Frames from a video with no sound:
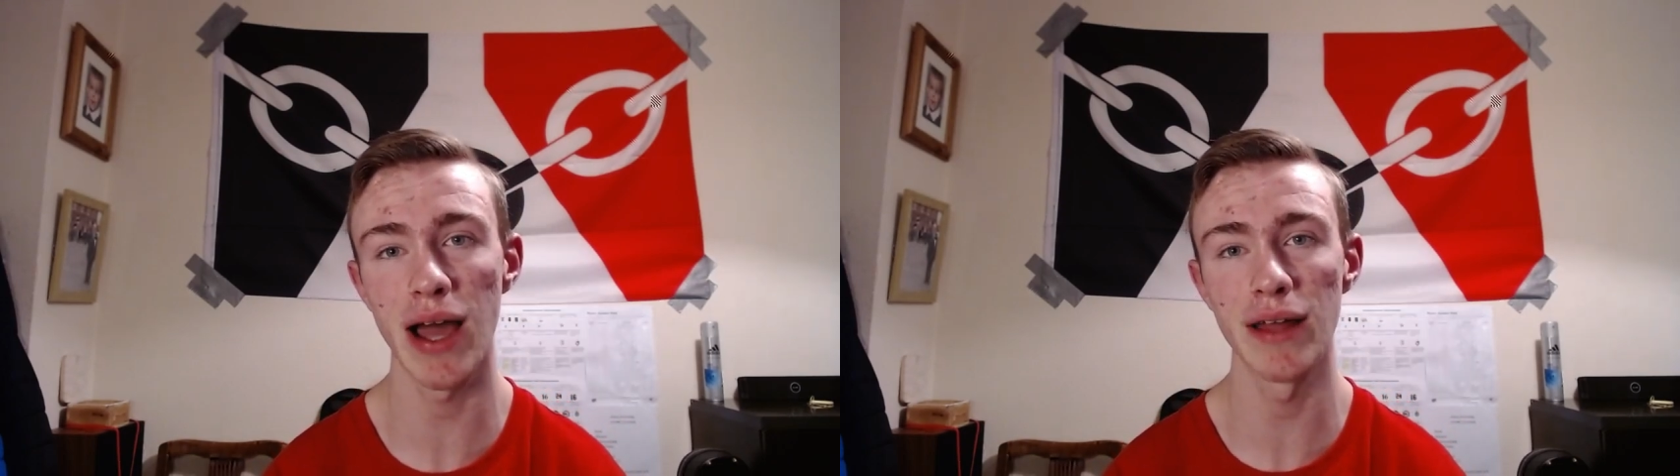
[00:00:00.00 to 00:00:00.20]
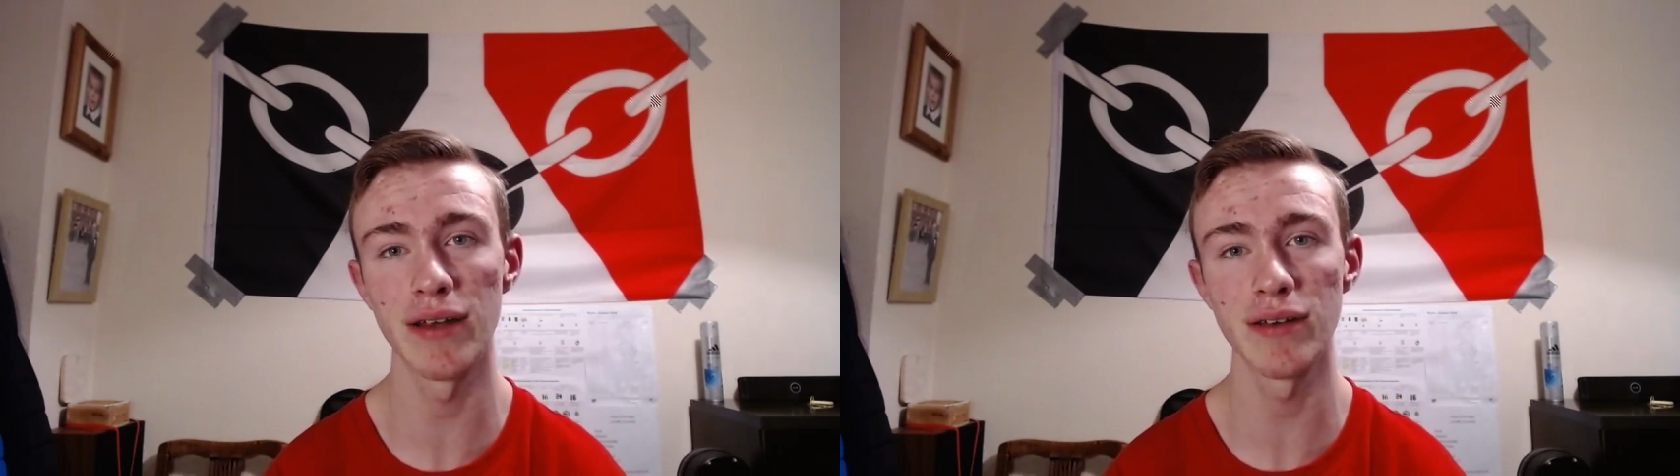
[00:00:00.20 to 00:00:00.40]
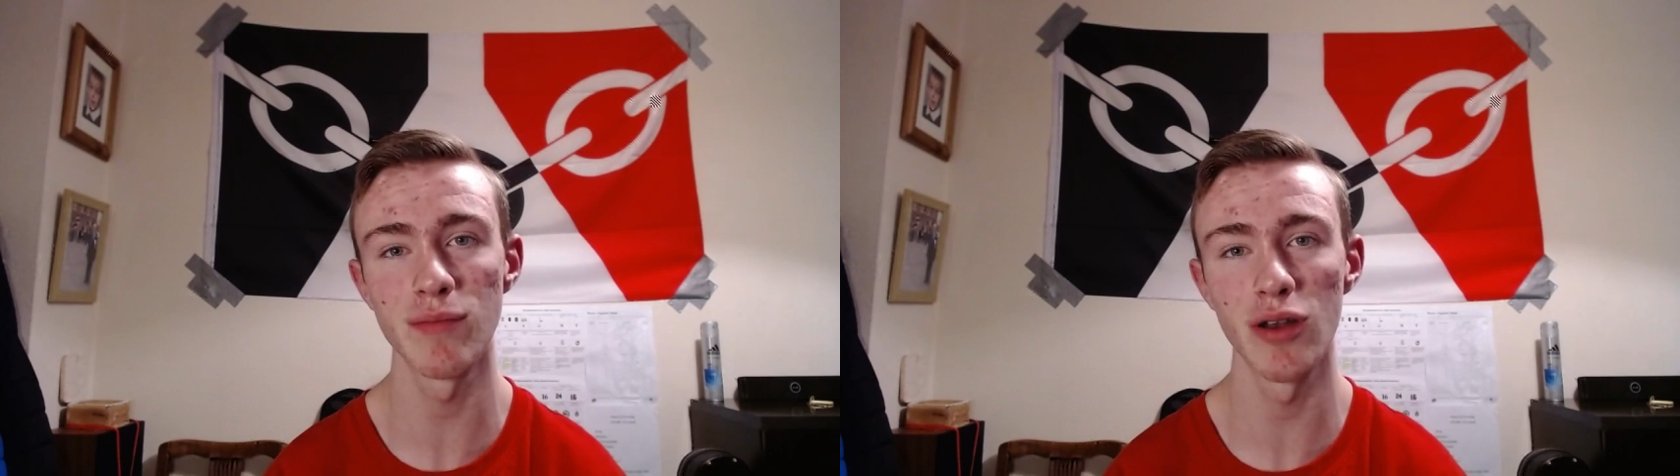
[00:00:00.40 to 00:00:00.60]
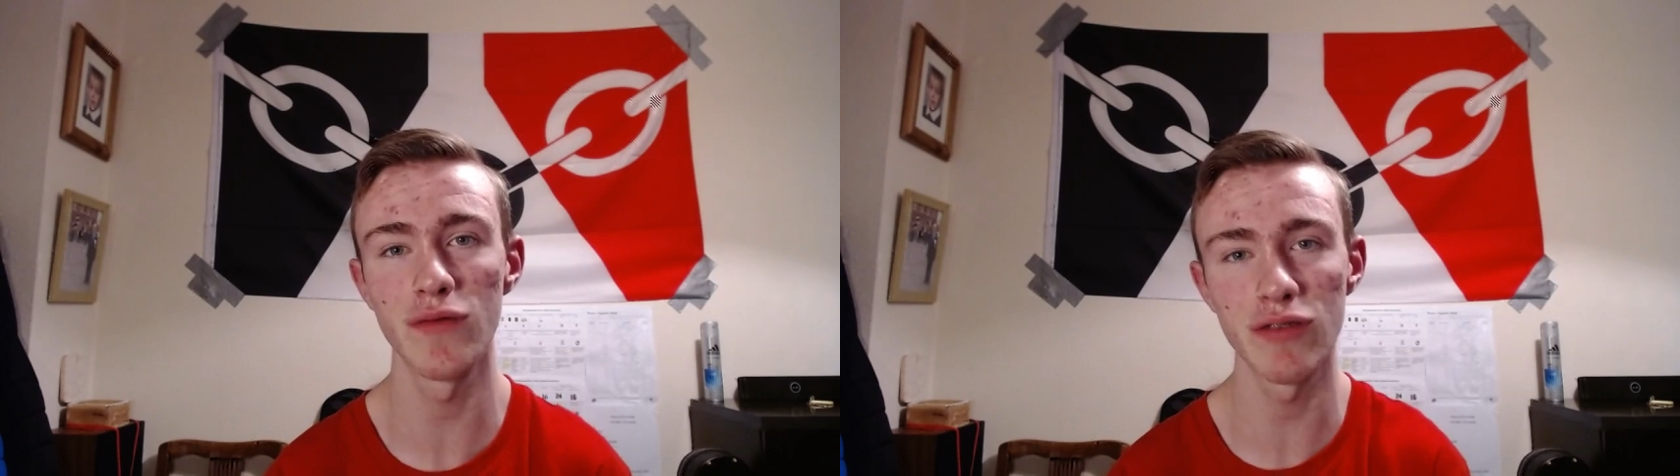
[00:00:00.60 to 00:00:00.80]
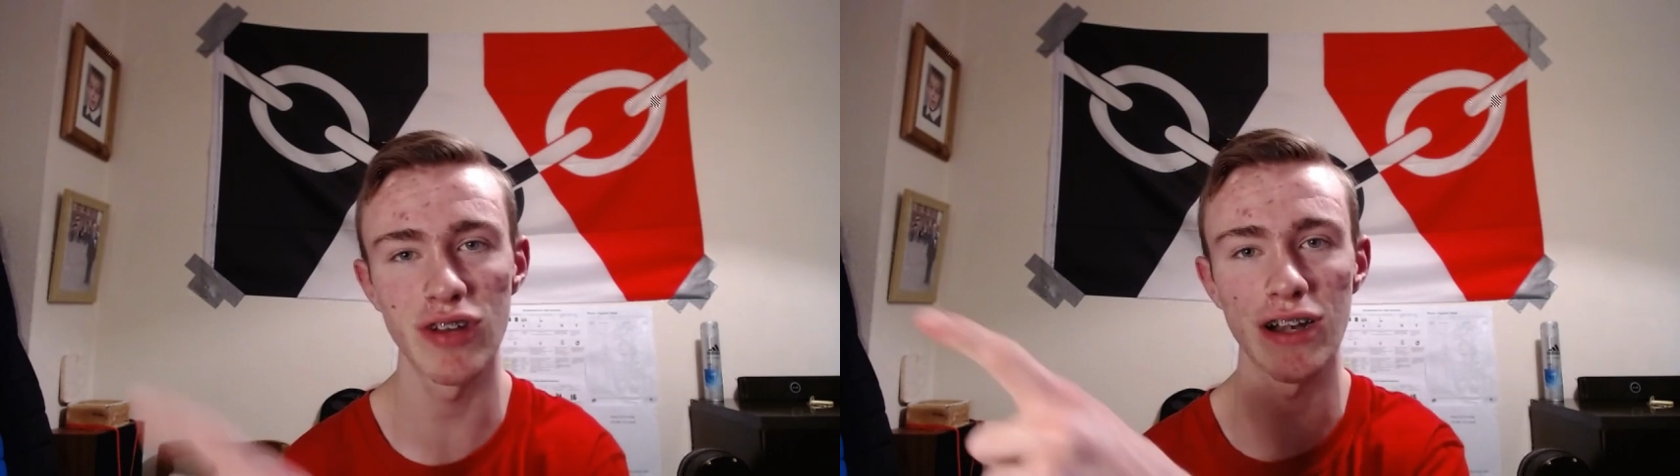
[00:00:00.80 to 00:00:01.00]
and my
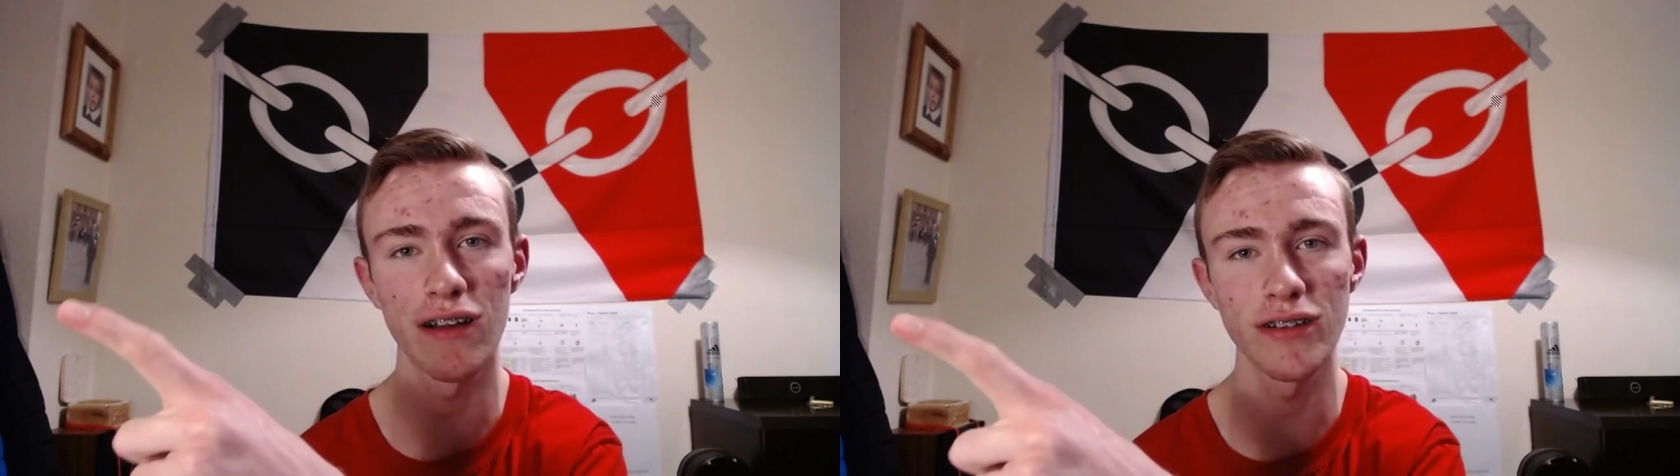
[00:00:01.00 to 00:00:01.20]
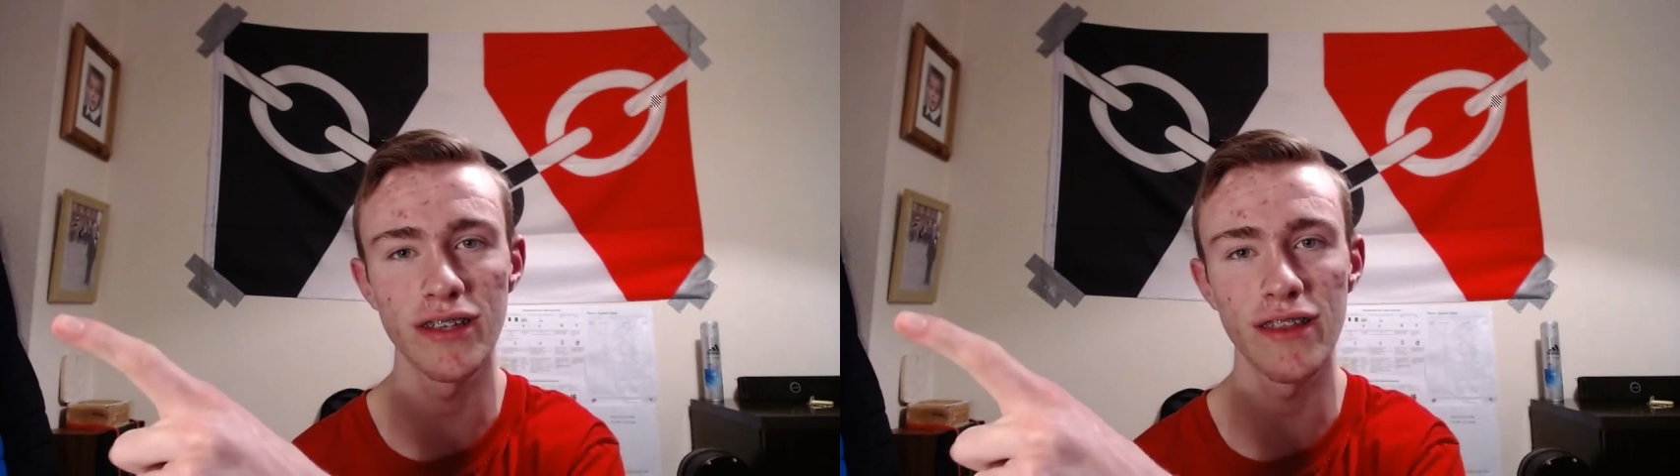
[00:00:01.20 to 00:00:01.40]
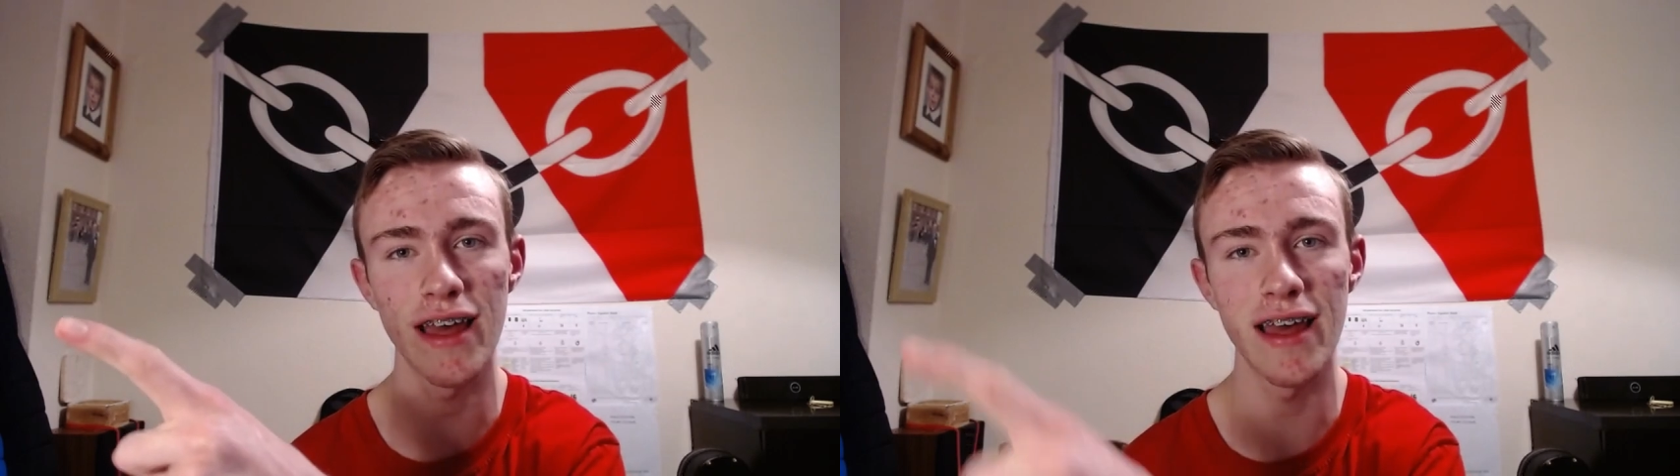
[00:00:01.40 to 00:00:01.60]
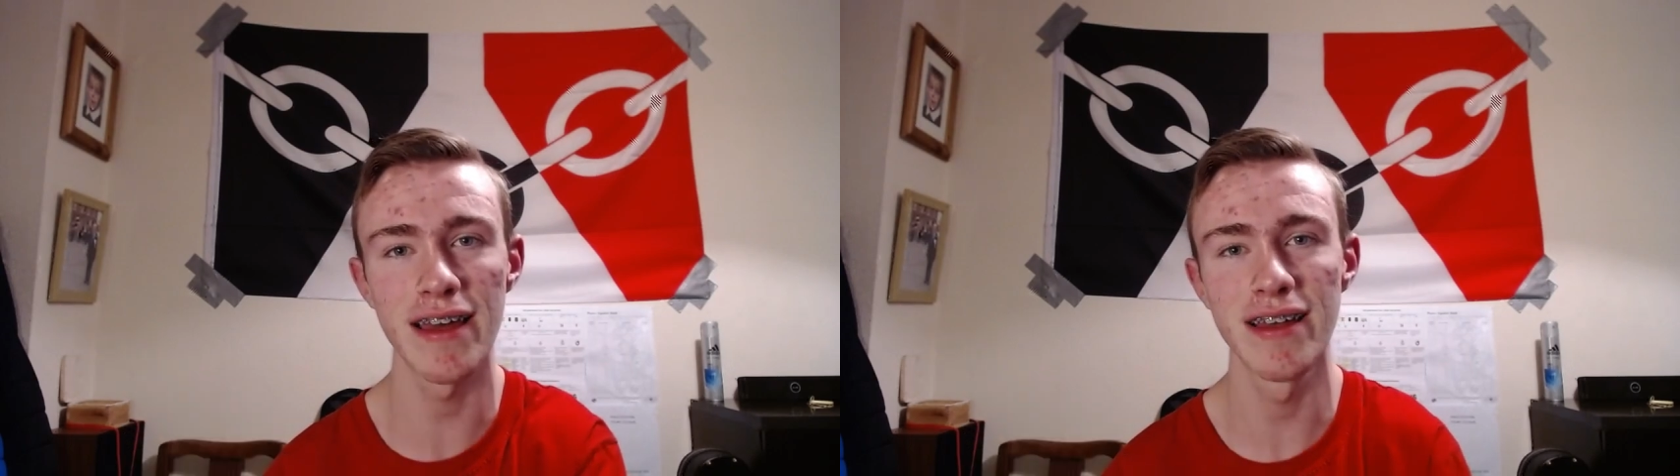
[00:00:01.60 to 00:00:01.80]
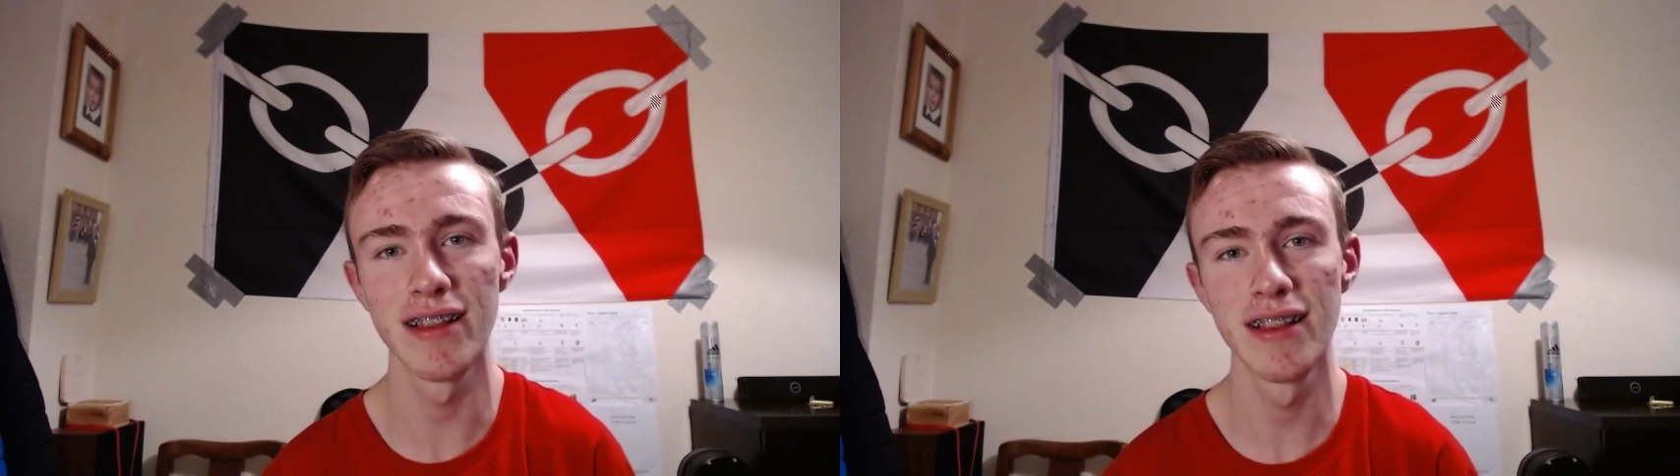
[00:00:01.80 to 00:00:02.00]
lovely ring light to there.